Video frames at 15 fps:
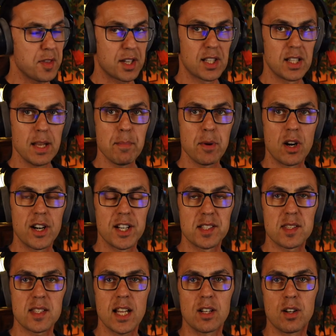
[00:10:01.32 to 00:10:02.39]
clipper
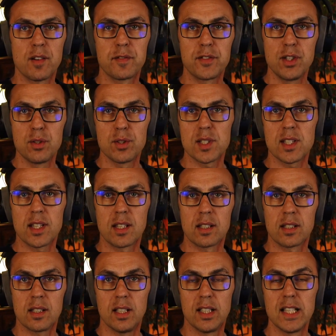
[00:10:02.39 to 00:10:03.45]
instead of
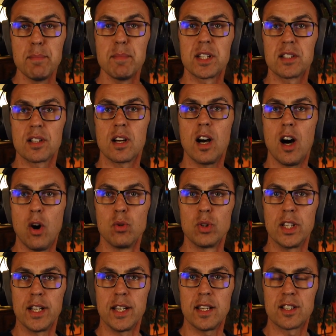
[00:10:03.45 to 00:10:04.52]
using a limiter
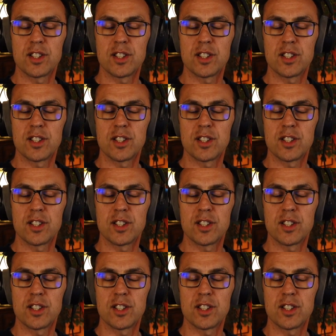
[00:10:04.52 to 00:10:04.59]
only.